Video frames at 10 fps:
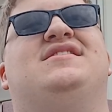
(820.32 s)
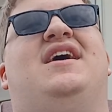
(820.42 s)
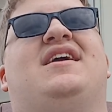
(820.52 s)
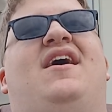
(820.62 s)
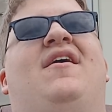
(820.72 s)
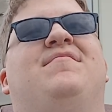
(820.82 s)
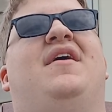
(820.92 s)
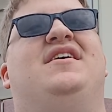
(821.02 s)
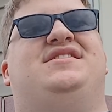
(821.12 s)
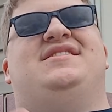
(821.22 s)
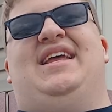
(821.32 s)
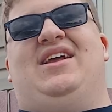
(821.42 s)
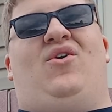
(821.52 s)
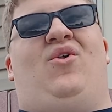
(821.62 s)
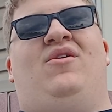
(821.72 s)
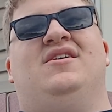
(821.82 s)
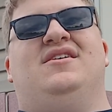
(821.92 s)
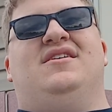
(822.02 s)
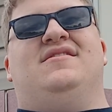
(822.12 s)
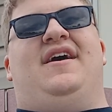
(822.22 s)
like a single,
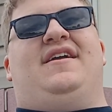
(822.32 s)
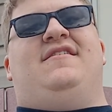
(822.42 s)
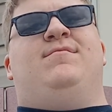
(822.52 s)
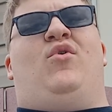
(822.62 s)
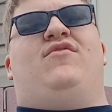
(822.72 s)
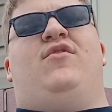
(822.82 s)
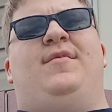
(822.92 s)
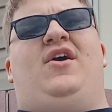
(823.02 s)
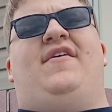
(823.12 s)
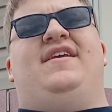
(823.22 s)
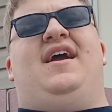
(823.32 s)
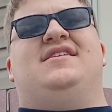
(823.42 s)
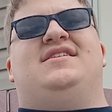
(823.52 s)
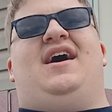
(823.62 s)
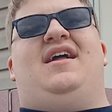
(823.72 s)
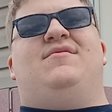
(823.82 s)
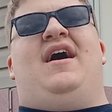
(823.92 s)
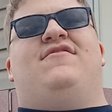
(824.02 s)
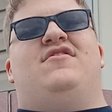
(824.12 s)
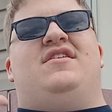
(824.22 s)
like More Fool Me on the A side,
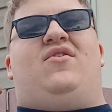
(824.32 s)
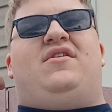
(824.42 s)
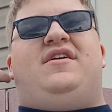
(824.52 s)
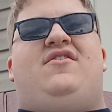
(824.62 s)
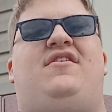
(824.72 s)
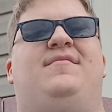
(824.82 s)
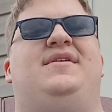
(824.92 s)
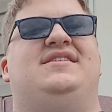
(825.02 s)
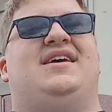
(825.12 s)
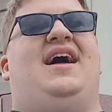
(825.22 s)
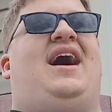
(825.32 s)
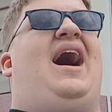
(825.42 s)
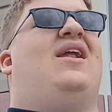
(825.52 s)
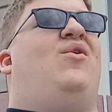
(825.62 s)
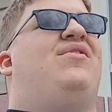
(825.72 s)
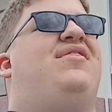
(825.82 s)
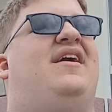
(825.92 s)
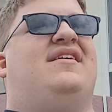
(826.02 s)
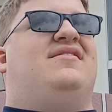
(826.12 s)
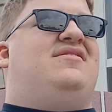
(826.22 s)
After the Ordeal on the B side, I don't
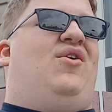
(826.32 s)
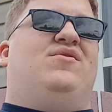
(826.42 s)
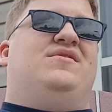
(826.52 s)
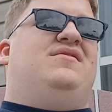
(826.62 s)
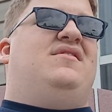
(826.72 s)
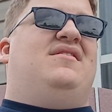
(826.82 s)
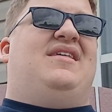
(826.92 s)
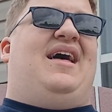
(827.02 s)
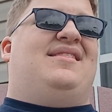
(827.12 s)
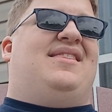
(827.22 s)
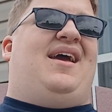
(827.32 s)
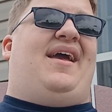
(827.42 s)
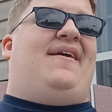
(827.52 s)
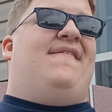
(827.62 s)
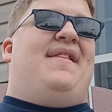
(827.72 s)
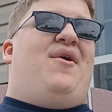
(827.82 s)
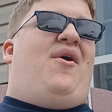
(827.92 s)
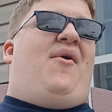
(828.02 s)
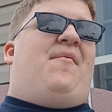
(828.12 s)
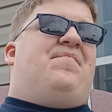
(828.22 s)
think that they
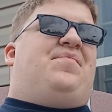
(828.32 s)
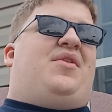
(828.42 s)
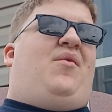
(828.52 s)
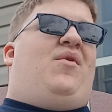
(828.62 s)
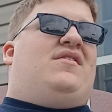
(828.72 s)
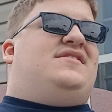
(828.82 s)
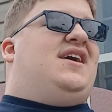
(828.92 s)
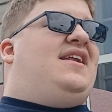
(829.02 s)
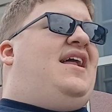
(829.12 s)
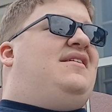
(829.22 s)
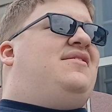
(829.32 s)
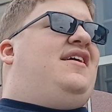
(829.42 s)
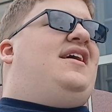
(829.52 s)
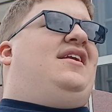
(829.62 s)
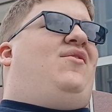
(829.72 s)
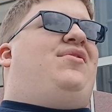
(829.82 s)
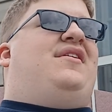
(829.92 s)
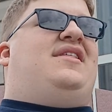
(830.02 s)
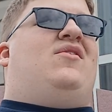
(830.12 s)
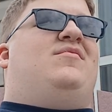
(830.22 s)
would have done anything. I don't
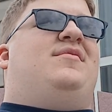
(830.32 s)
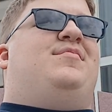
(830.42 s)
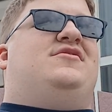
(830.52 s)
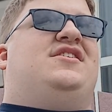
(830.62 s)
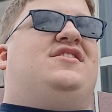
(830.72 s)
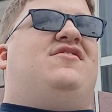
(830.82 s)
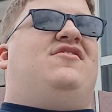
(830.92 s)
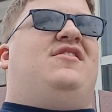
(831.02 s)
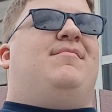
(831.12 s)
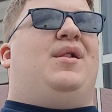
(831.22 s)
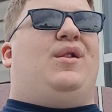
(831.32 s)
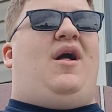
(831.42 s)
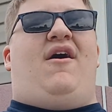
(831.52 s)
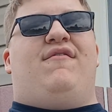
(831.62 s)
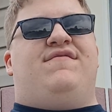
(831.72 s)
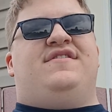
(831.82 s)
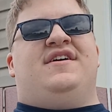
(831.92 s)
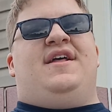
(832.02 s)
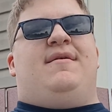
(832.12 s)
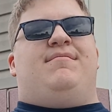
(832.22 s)
think they would be particularly beloved
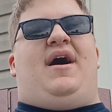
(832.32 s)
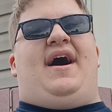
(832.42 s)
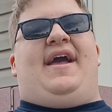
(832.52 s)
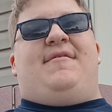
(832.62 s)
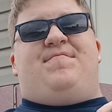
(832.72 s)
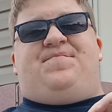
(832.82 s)
by